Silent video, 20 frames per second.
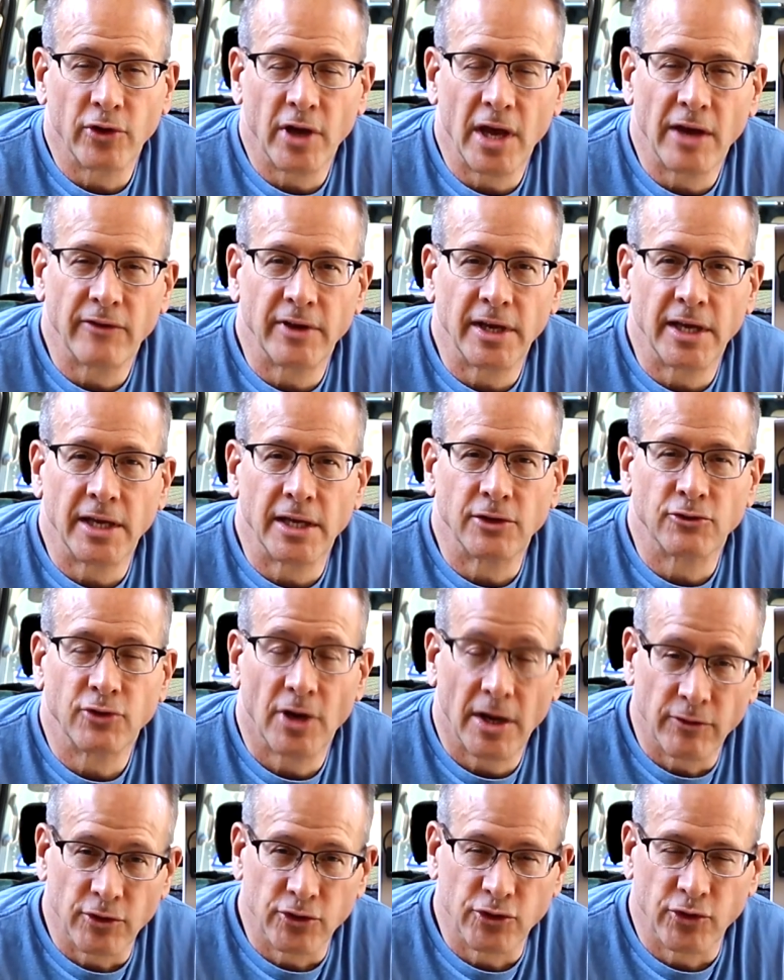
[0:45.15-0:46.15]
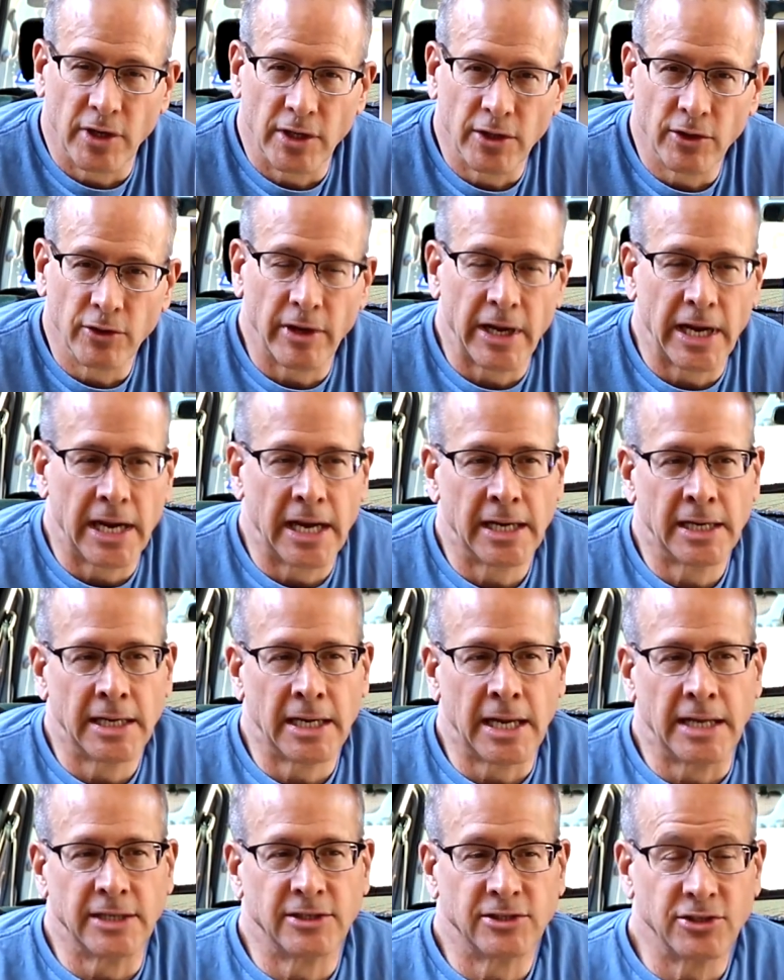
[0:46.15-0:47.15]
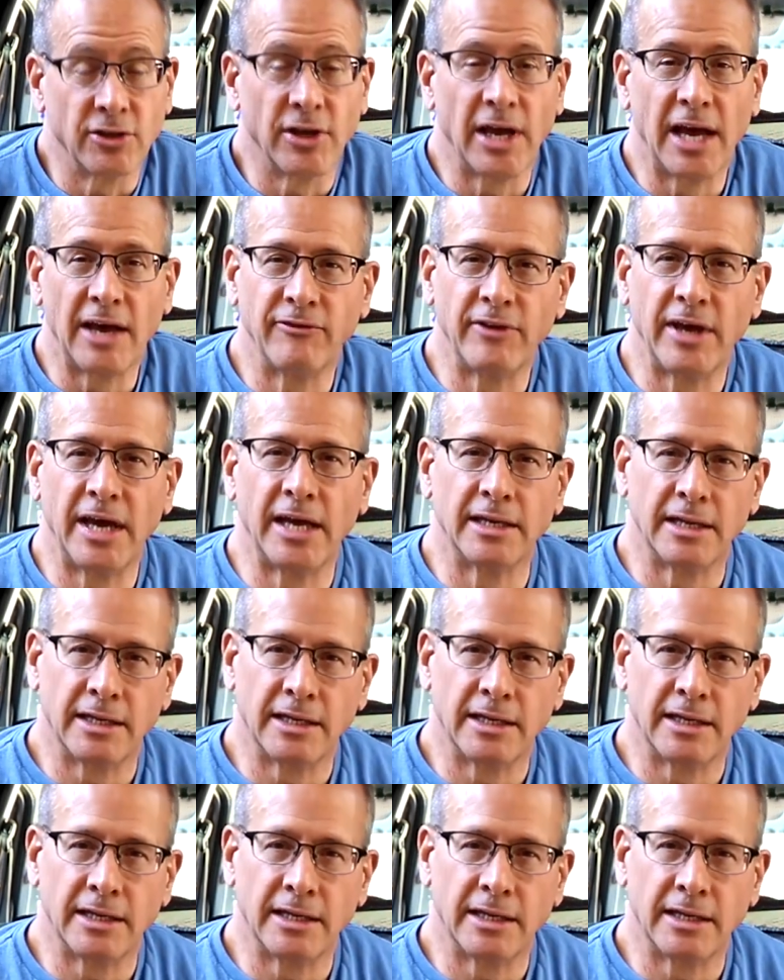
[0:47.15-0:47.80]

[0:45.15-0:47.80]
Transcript: have a travel trailer, and I still have that.